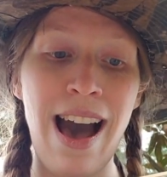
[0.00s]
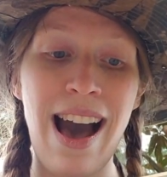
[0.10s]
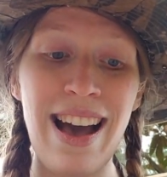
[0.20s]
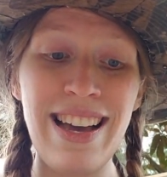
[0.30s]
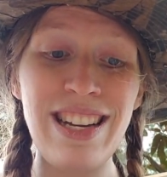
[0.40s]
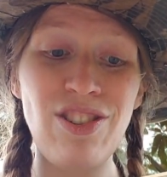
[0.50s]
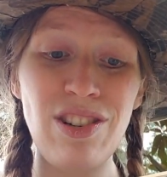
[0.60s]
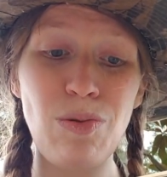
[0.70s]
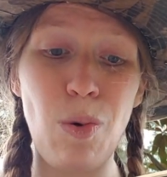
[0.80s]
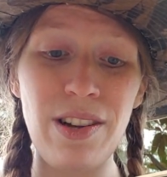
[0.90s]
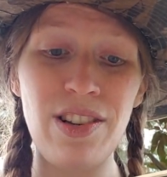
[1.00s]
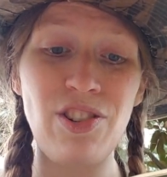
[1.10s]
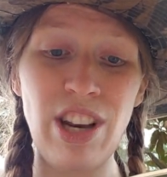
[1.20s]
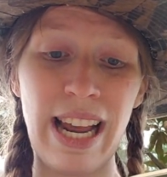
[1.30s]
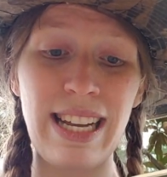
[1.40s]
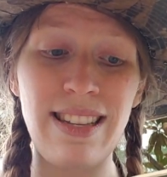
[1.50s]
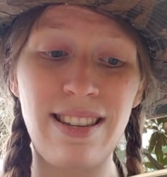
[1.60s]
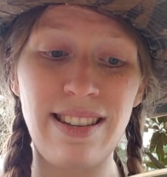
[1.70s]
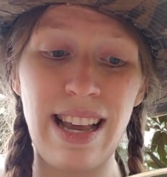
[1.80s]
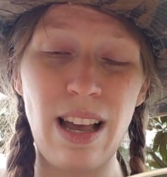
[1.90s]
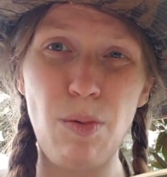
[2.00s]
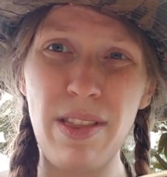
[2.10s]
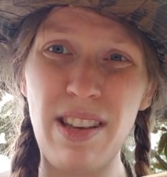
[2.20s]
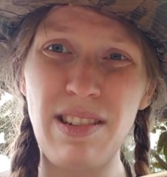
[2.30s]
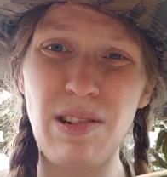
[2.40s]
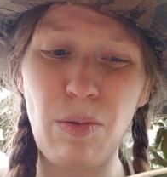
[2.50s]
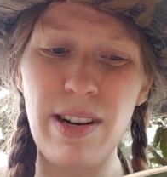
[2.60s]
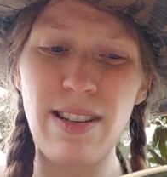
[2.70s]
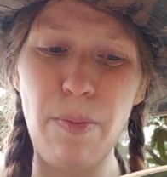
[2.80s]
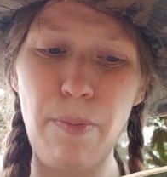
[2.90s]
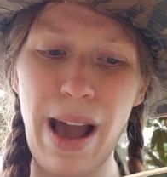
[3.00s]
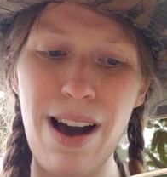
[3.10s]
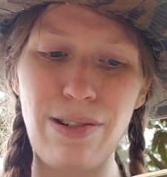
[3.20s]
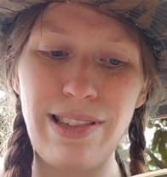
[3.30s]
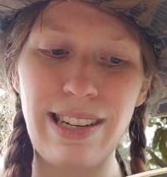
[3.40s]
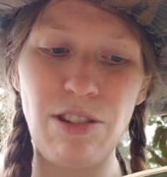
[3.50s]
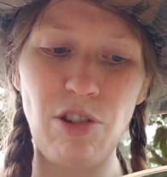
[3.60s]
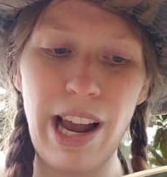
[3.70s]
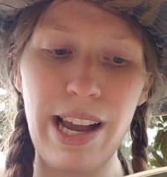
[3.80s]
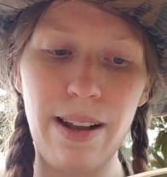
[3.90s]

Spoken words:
"I just want to check and see what the story's about," said Jack.